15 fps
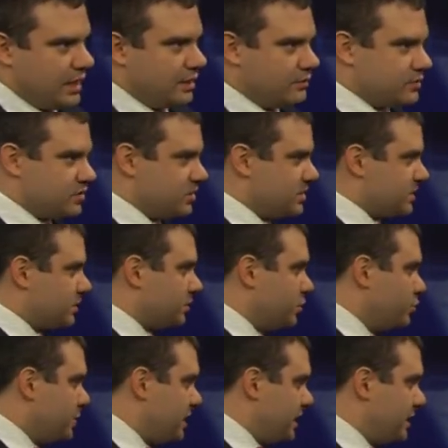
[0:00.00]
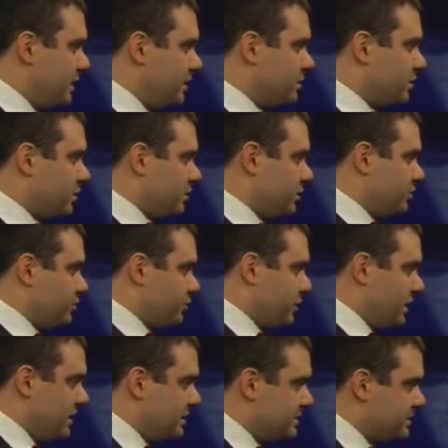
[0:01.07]
Mm-hmm. It was just illuminating all the
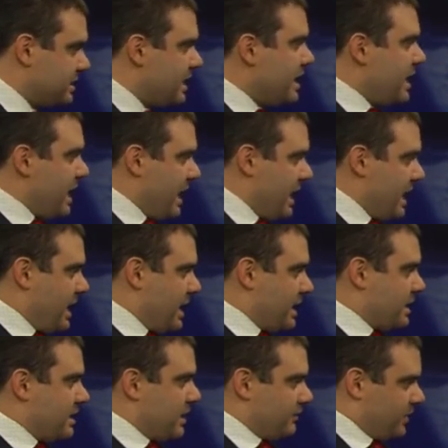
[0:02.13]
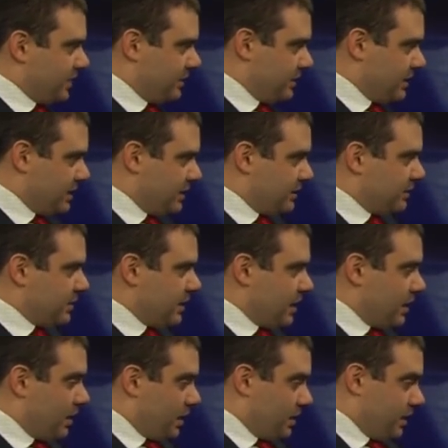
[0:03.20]
trees and everything
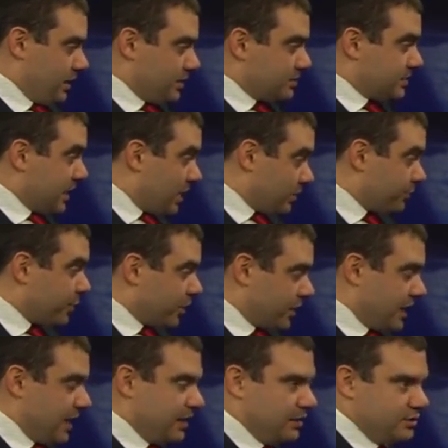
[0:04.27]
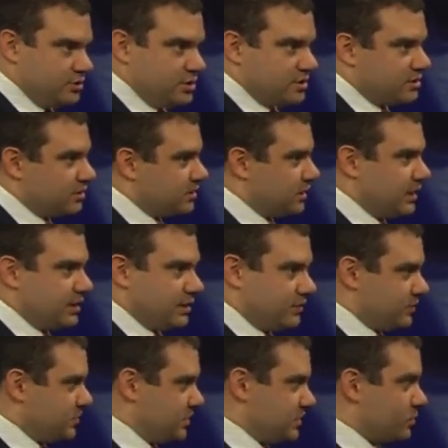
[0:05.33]
in South Marquette. It just looked like it
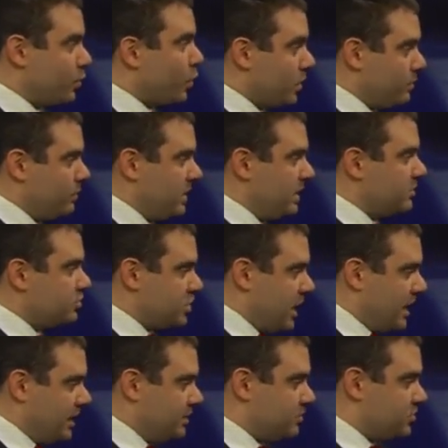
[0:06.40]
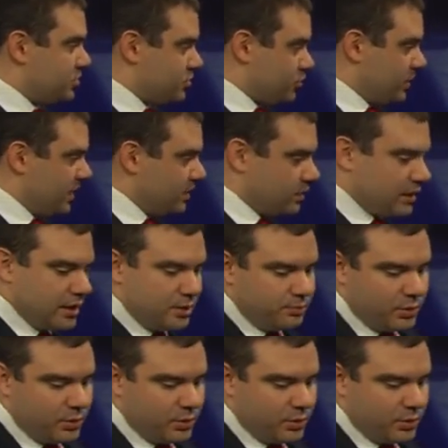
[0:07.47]
was just one big giant street light.